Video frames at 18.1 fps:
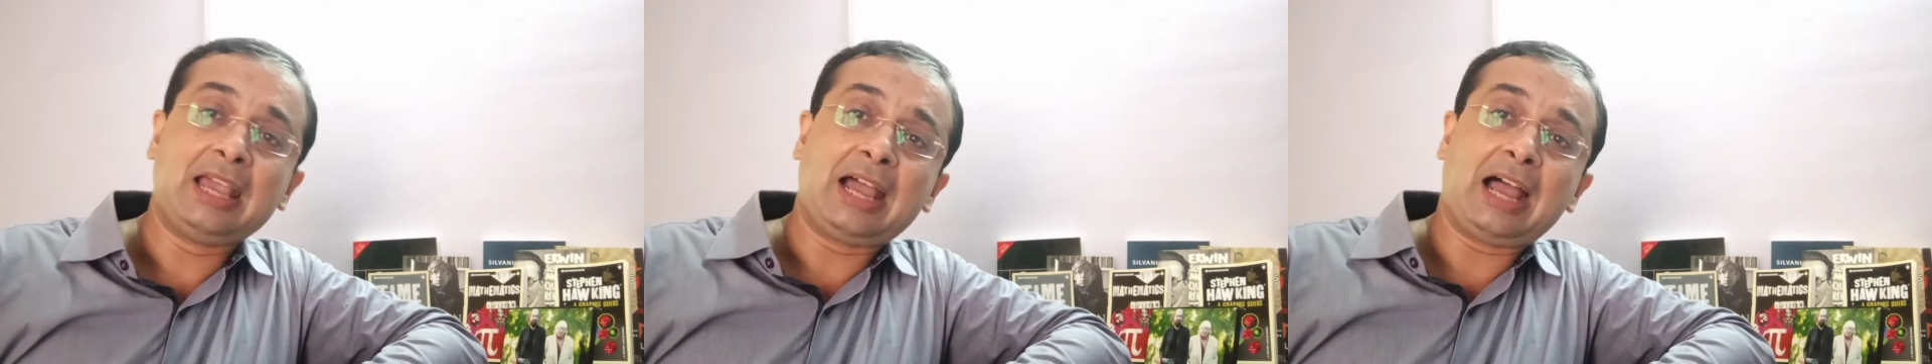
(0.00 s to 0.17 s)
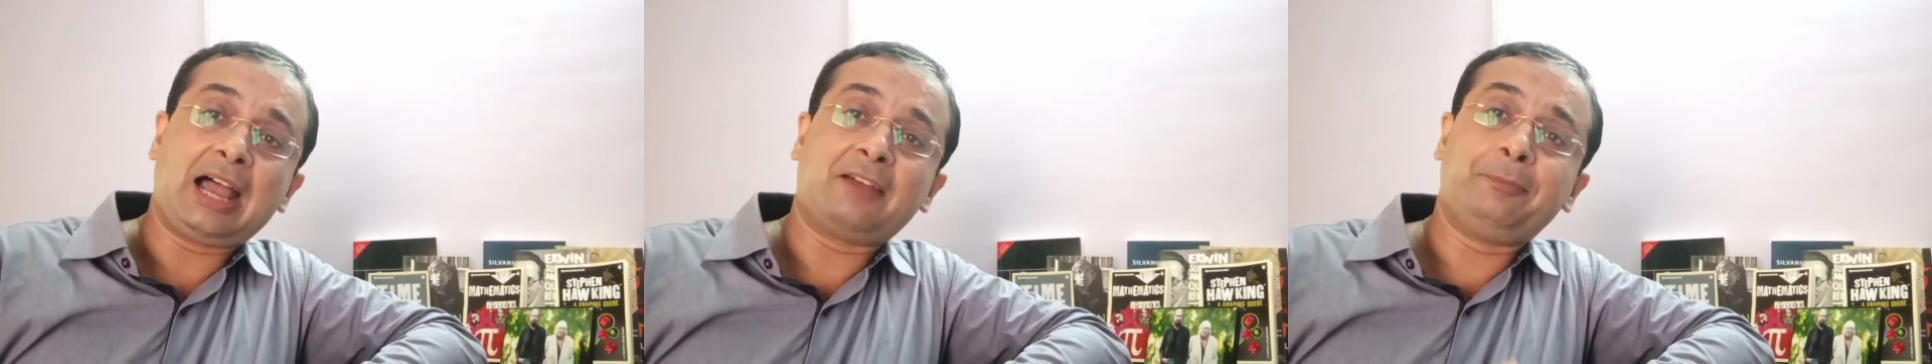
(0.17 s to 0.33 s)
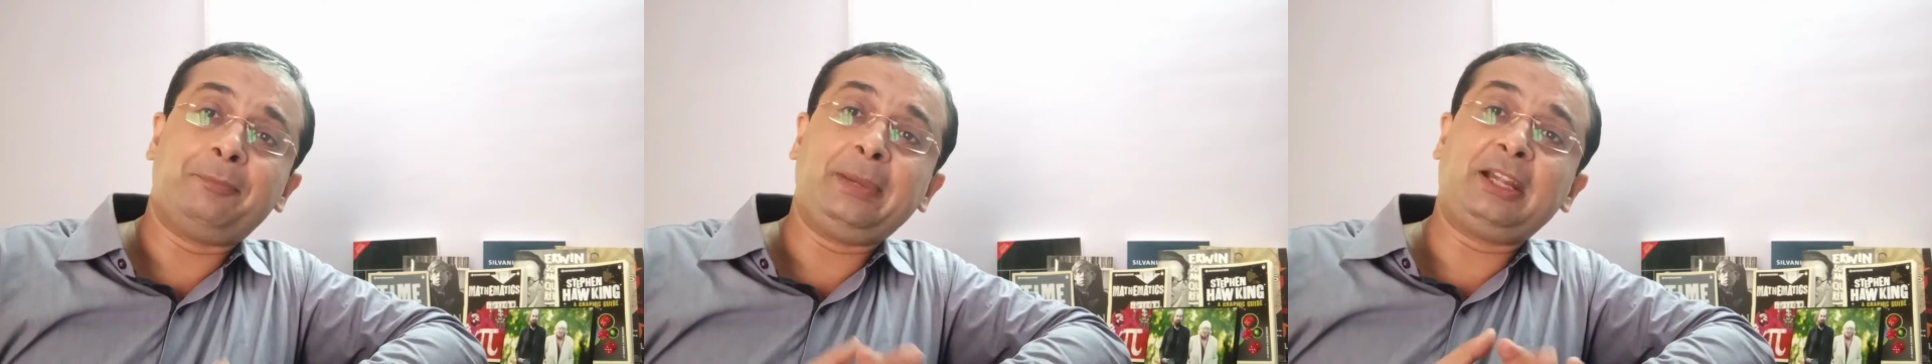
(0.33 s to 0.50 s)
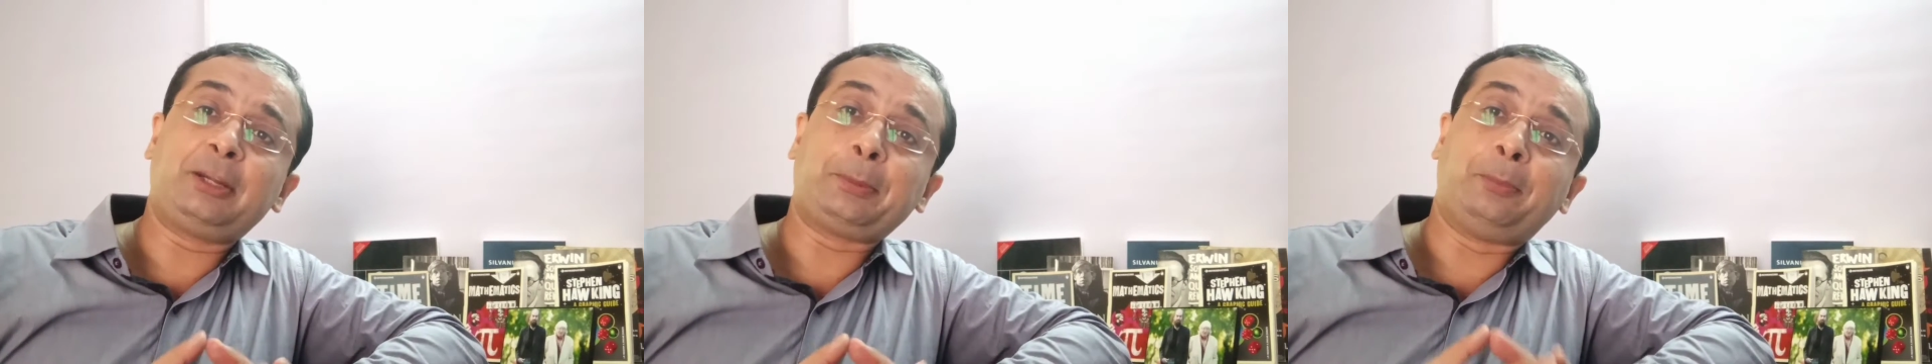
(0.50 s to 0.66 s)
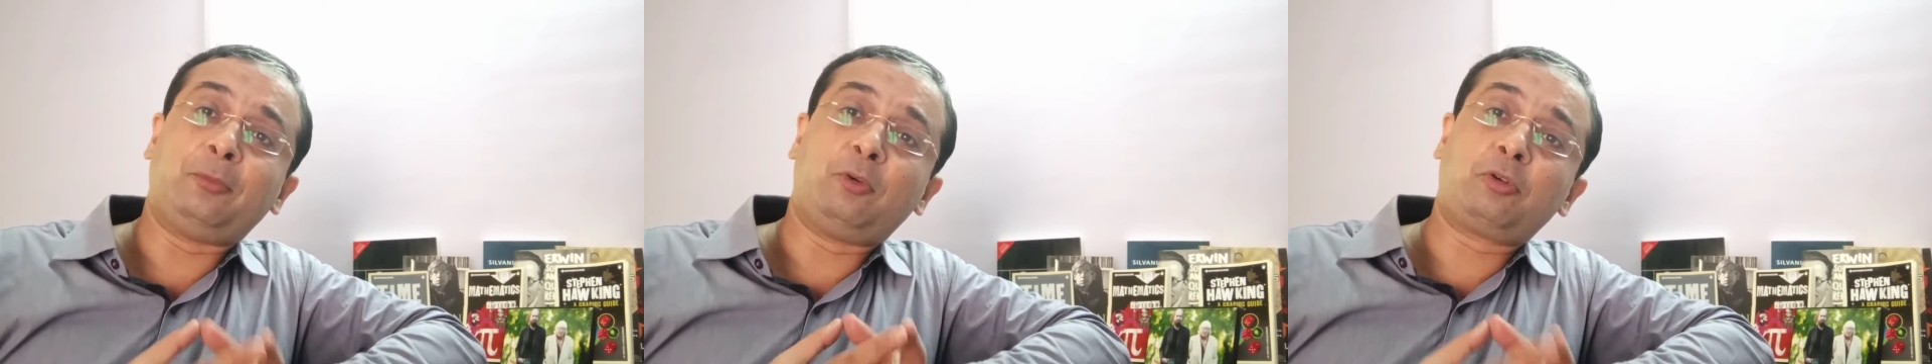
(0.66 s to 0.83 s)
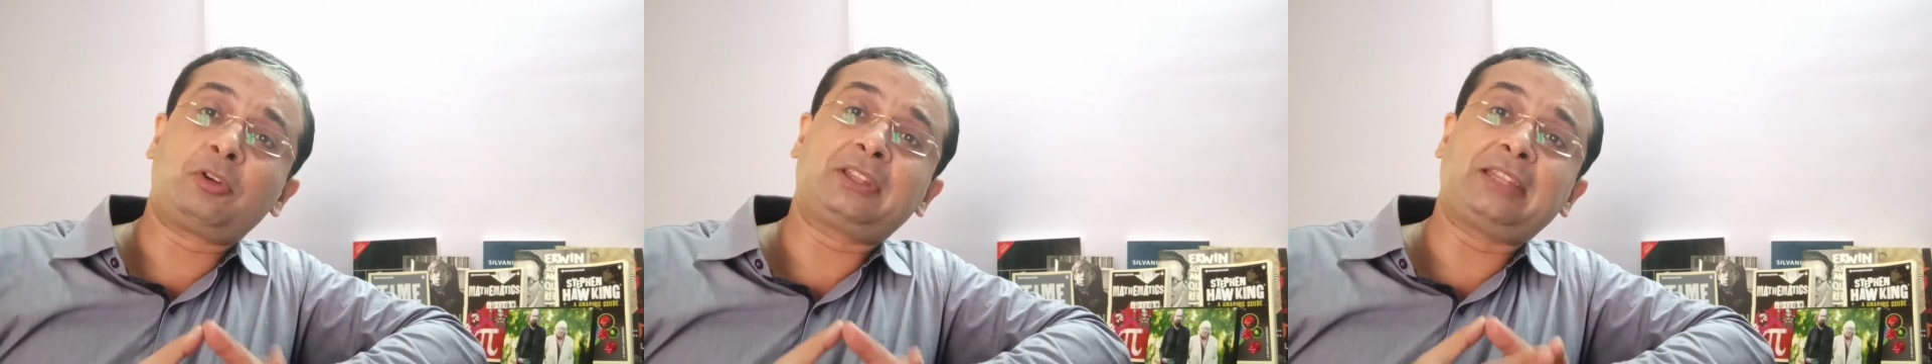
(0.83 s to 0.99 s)
I have made
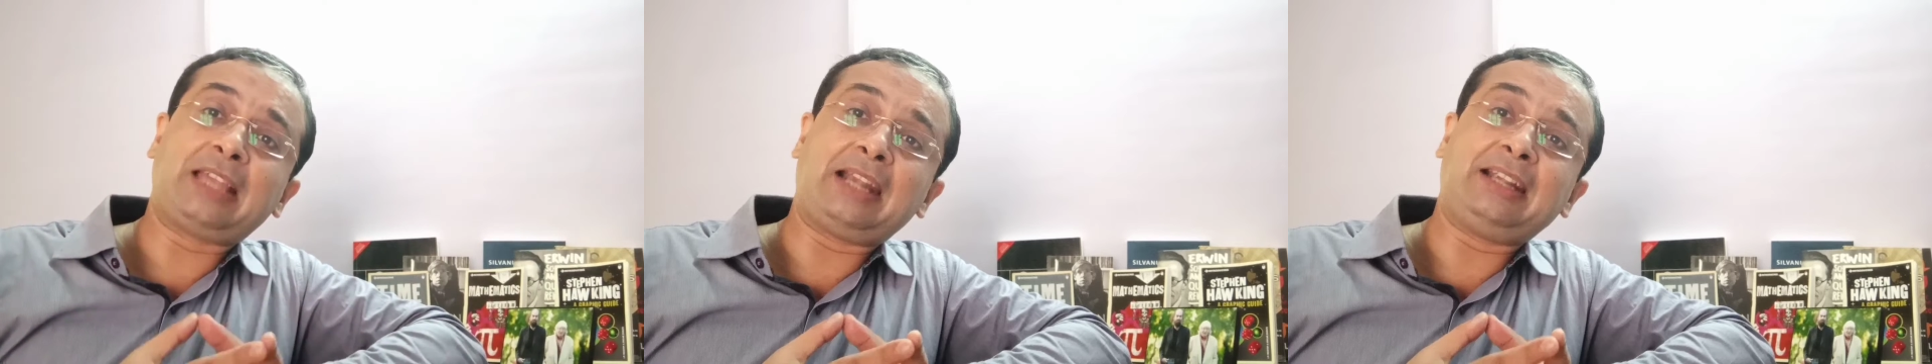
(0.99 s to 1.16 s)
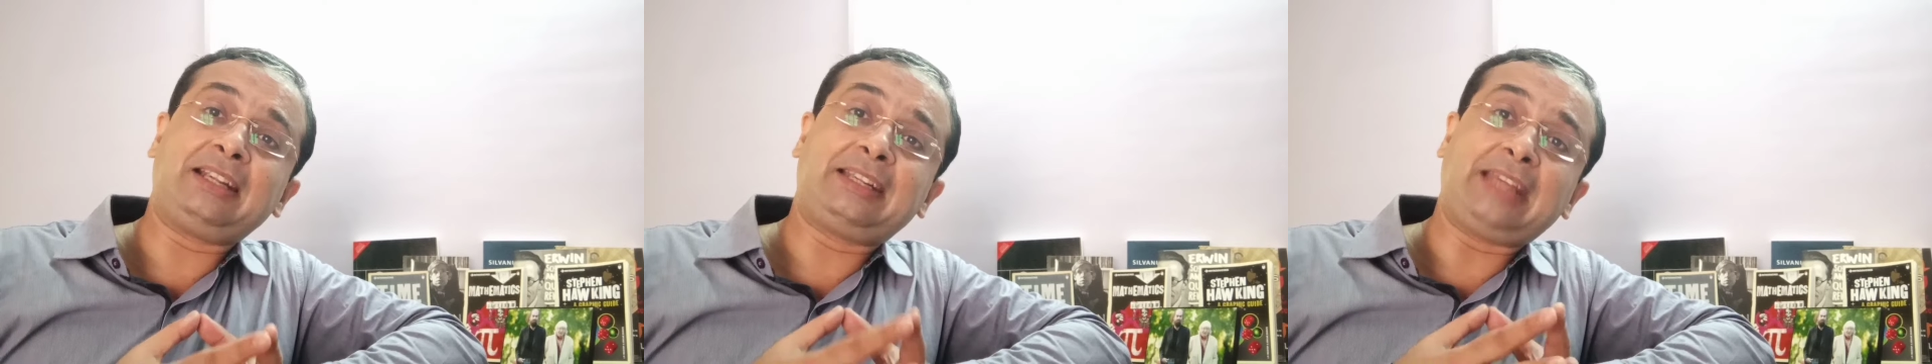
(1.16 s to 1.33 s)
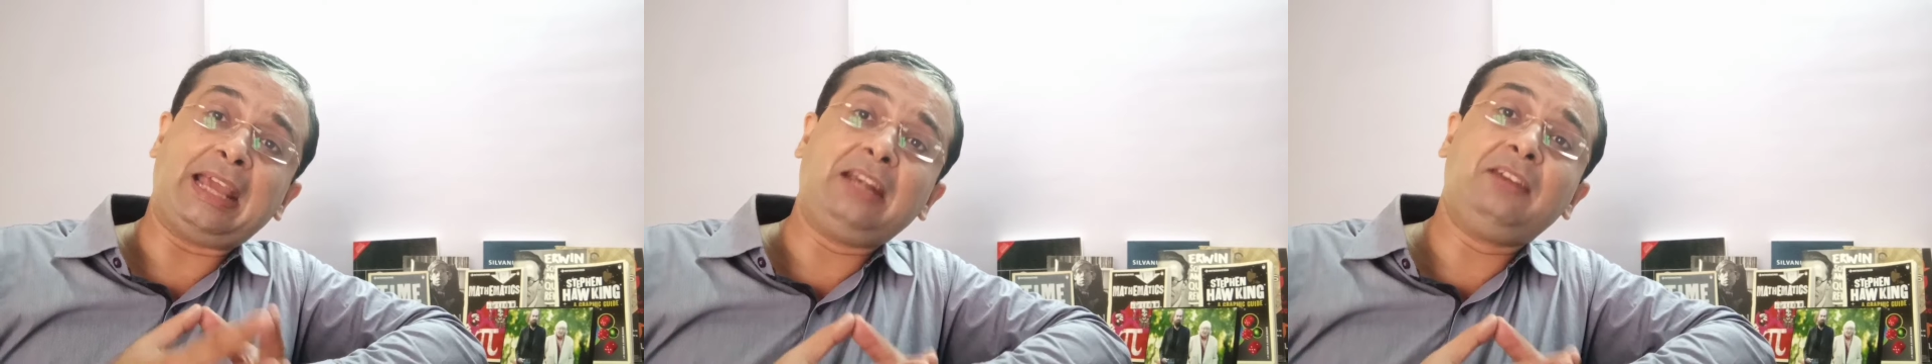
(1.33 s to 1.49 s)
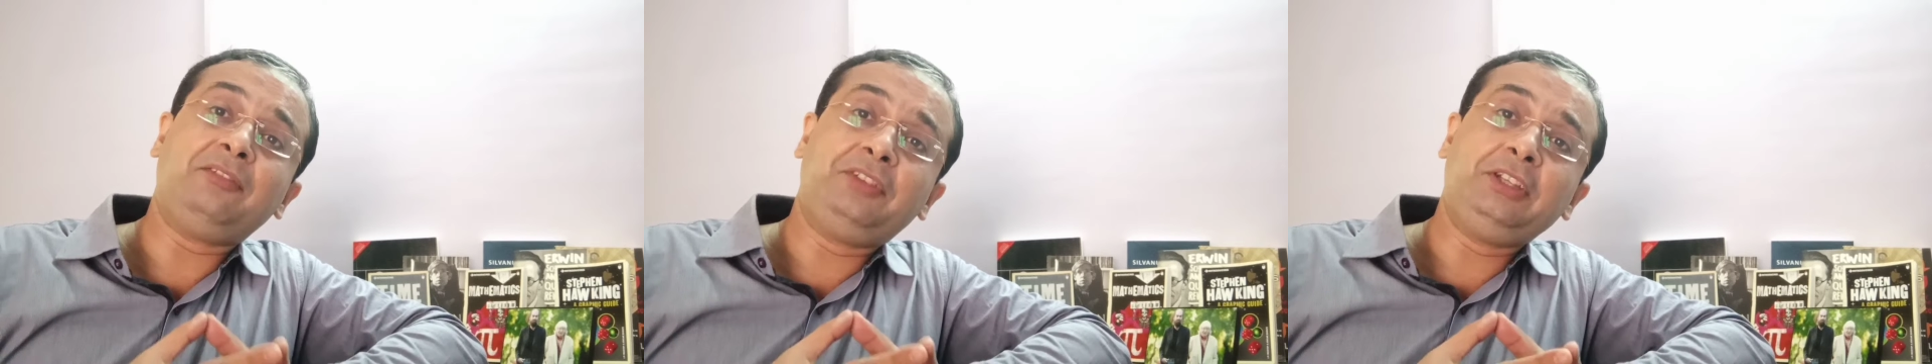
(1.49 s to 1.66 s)
more than 10